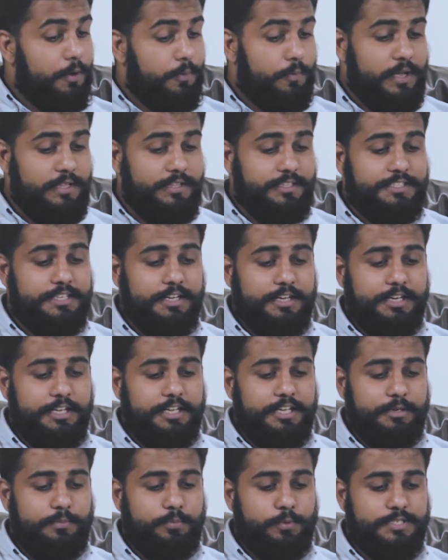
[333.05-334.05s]
While the
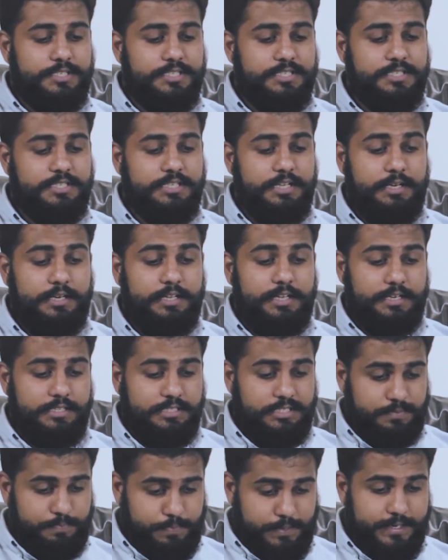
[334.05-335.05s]
tourniquet was still in
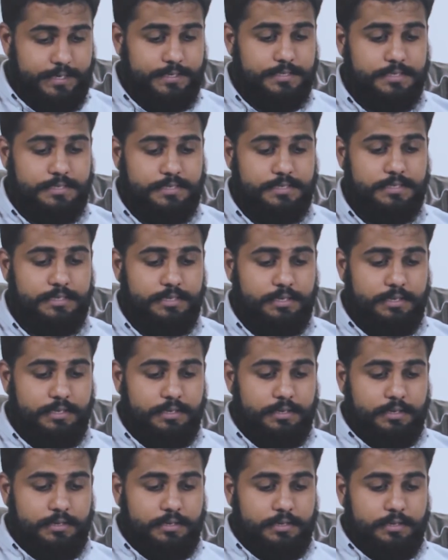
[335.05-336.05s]
its place,
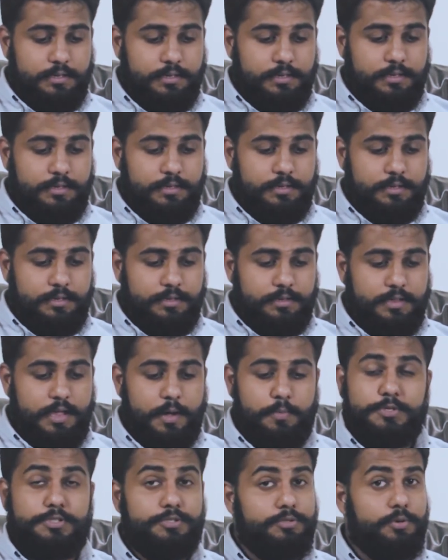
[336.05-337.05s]

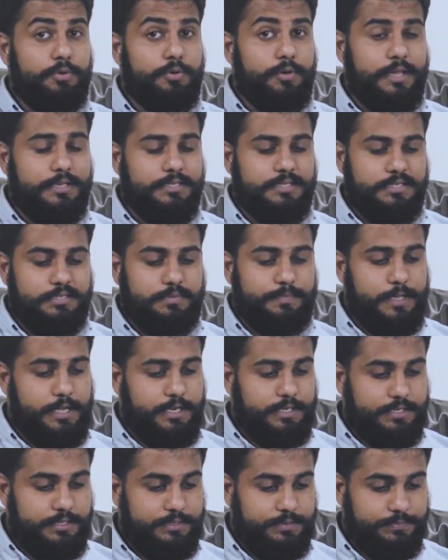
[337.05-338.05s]
there was no excess blood.